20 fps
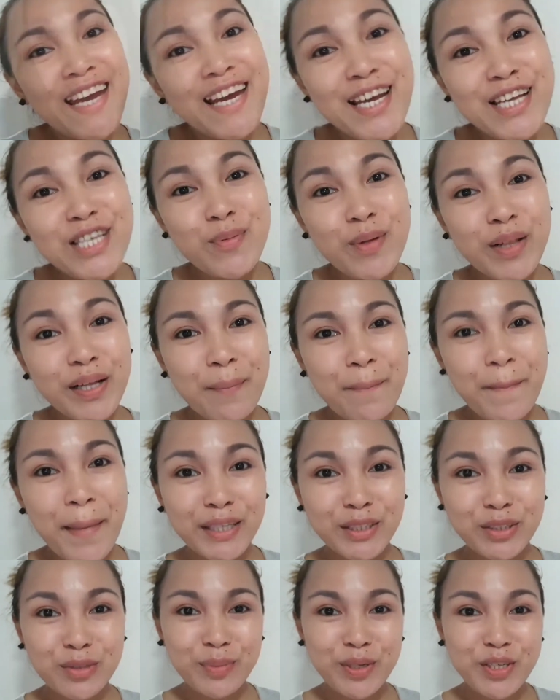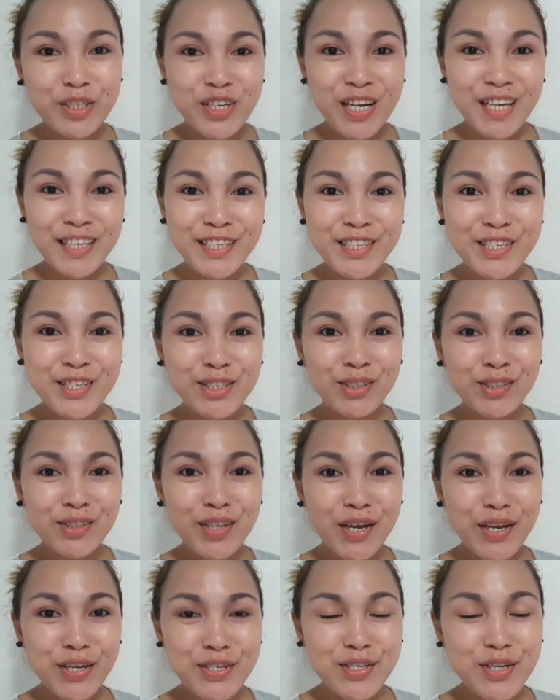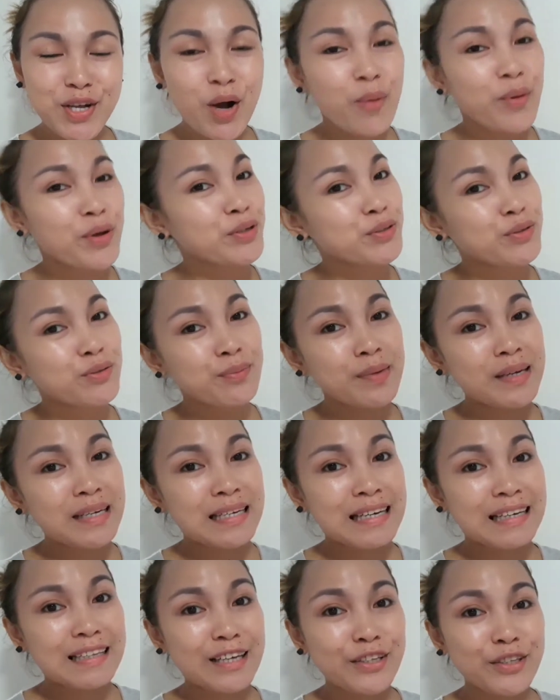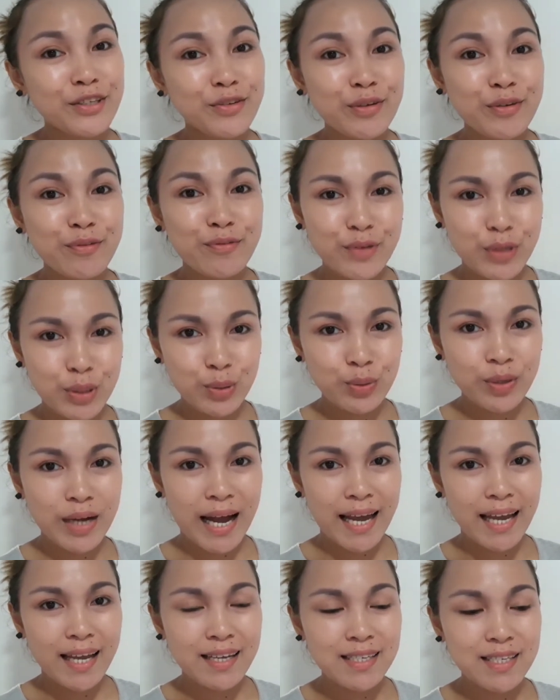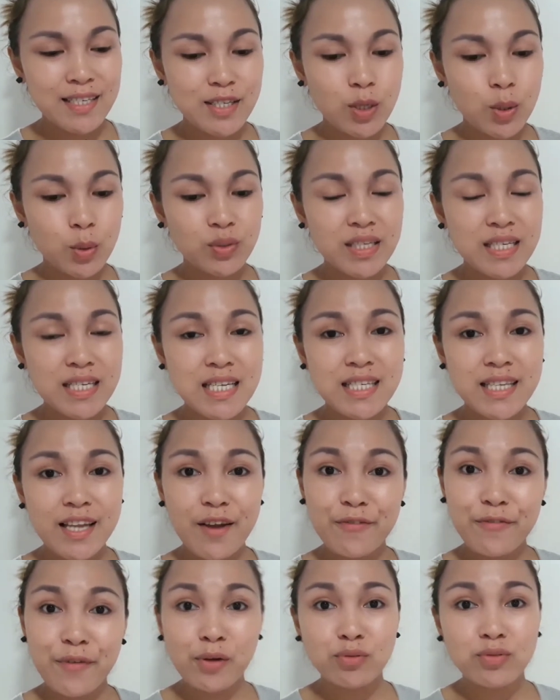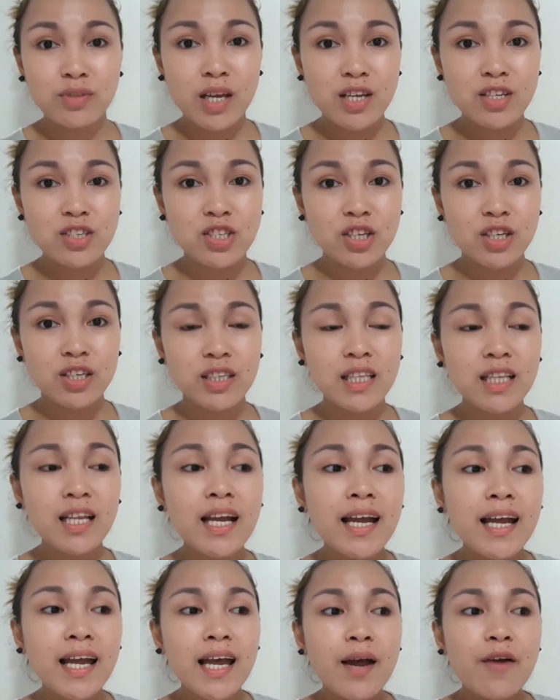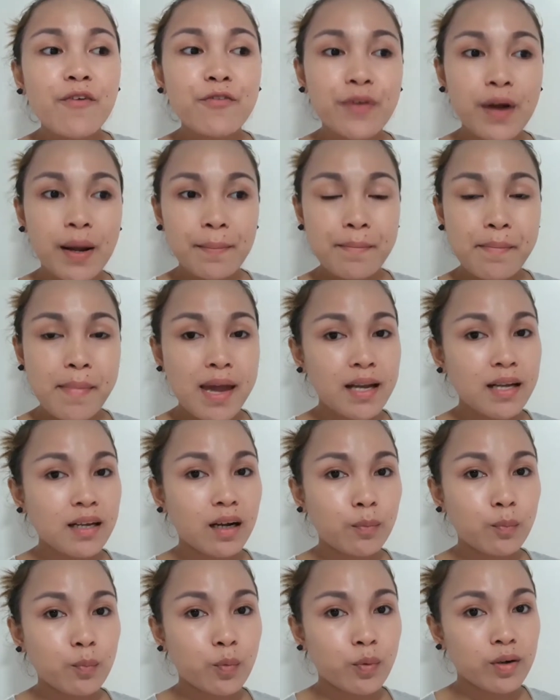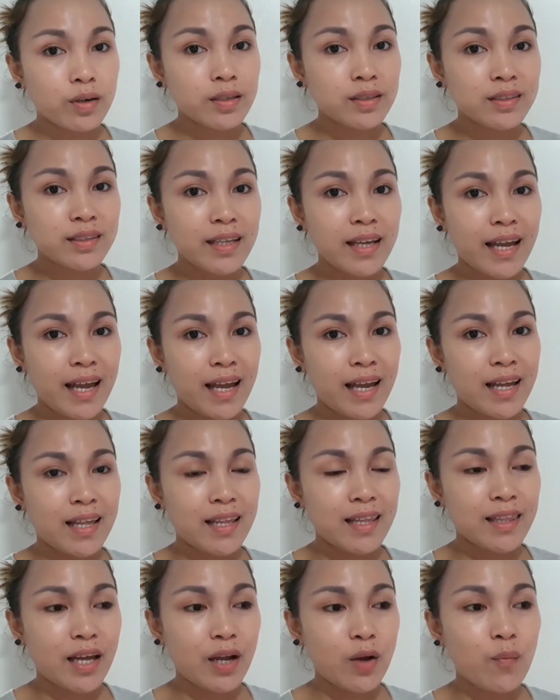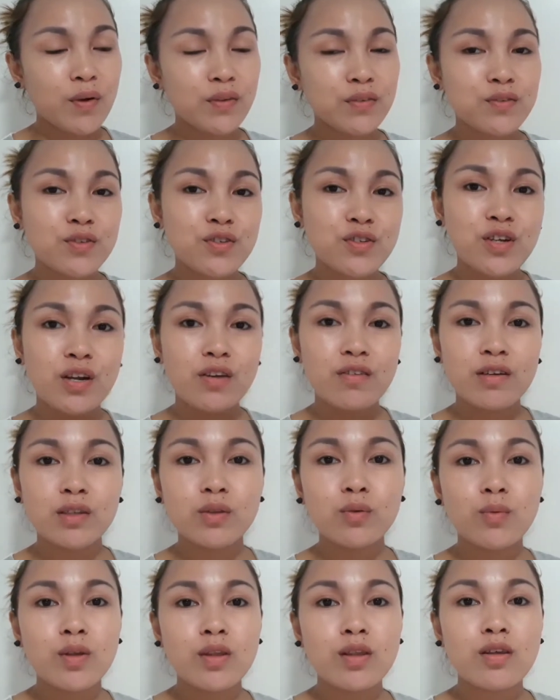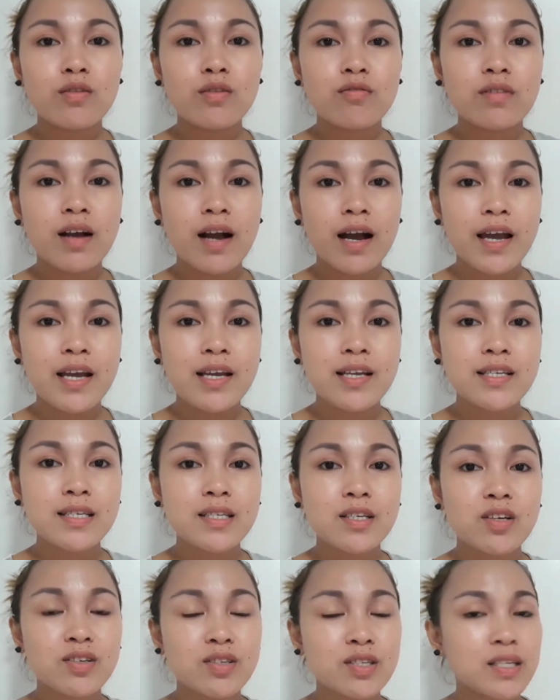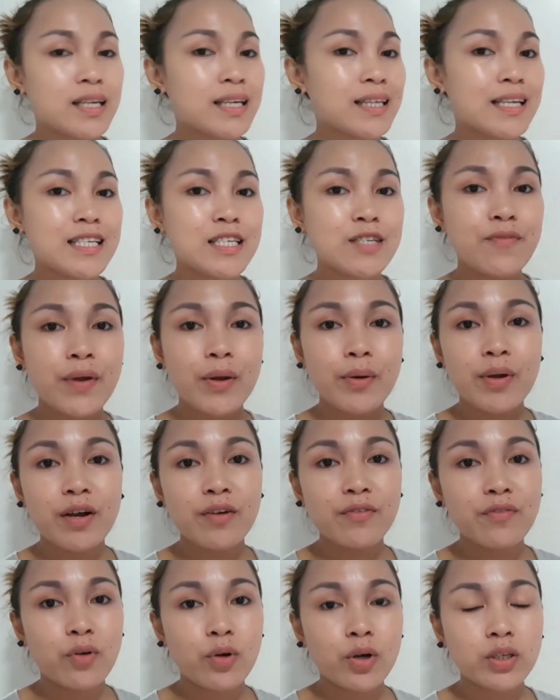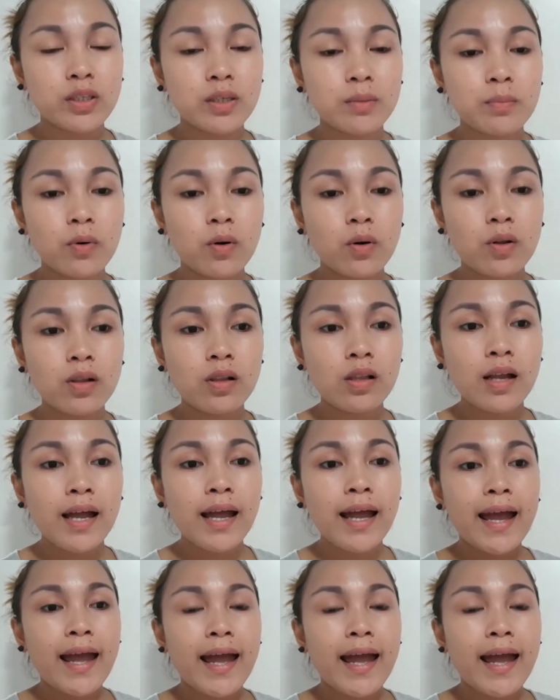Guys, welcome back to my channel. So today is going to be another review, guys. So this is a foundation from Makeup World. And I want to share it with you guys because it is very affordable.